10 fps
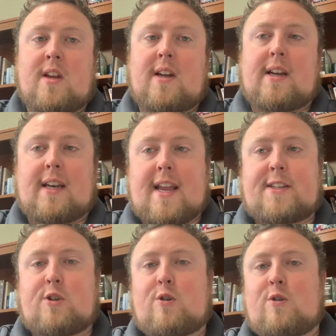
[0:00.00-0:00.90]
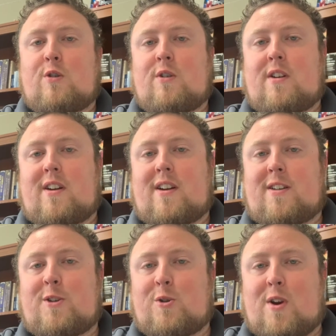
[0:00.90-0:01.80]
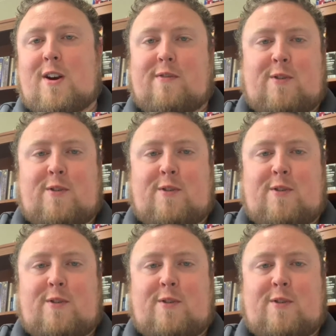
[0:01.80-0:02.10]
lesser to greater.